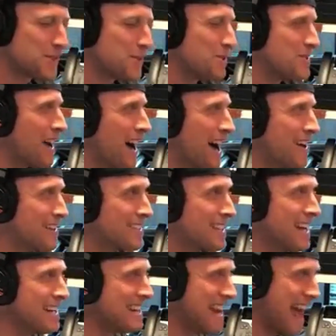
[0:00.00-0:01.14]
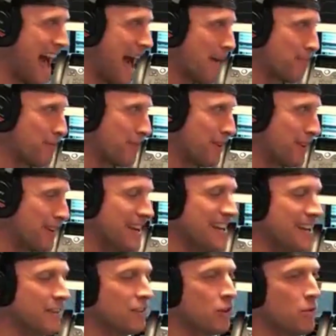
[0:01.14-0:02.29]
Lord. a little tired because I hadn't napped. Yeah.
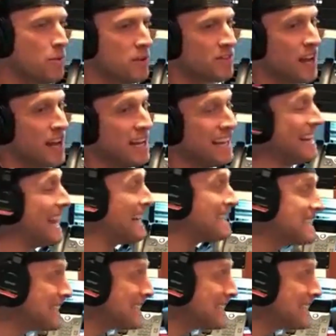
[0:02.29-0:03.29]
So we decided against